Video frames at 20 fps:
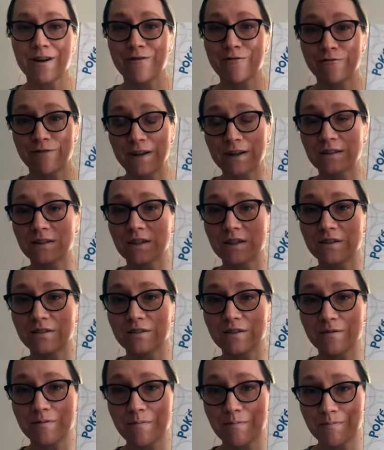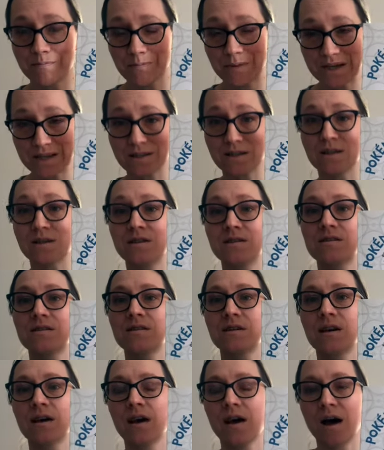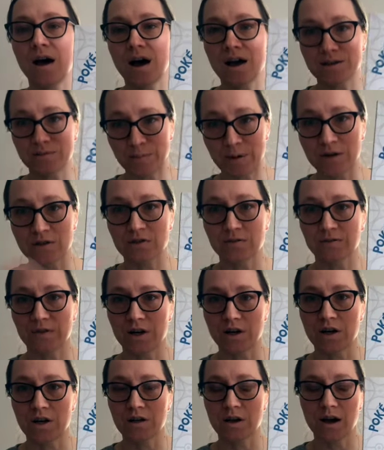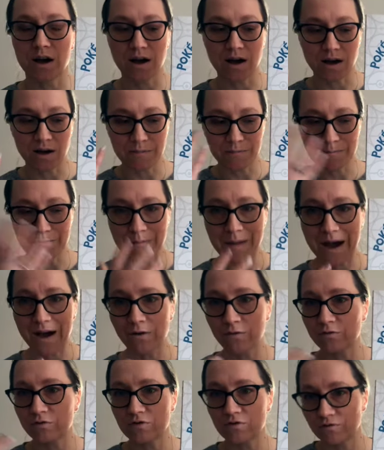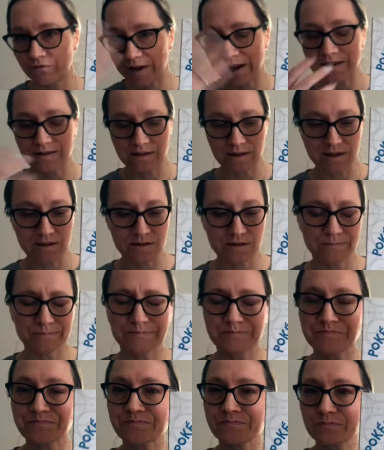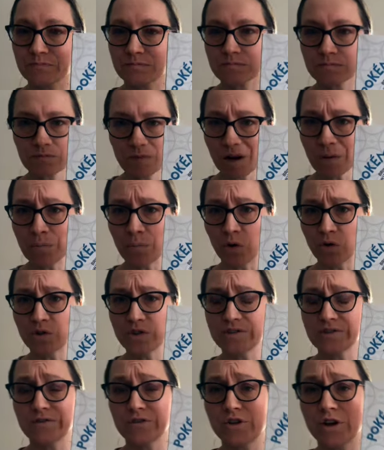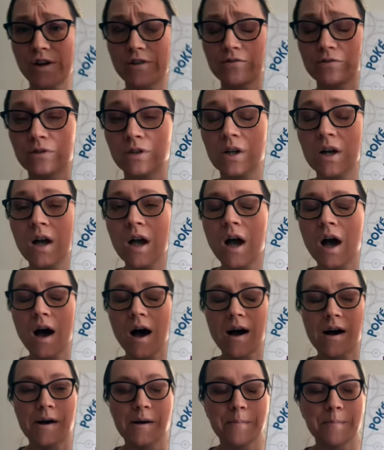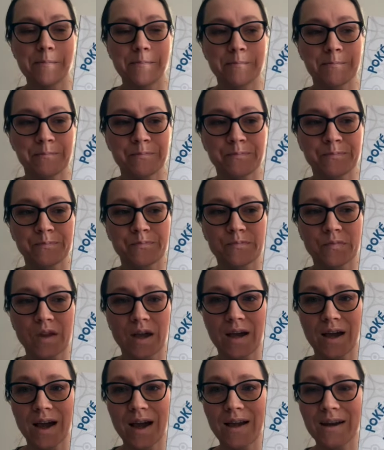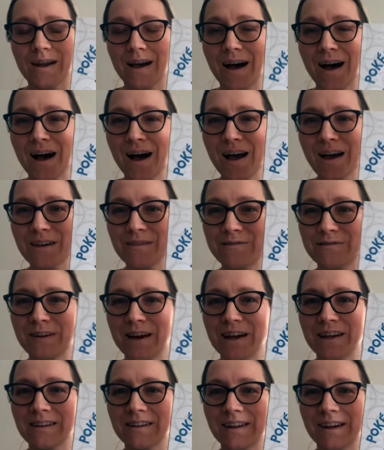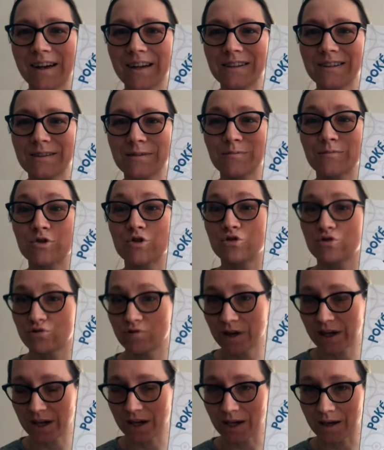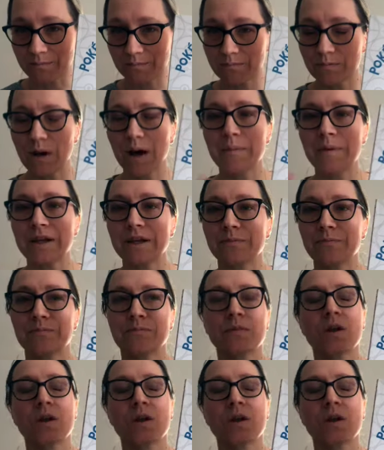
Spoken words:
felted pieces as parts of their mouths, faces, bodies in general. And I find that tricky. I mean,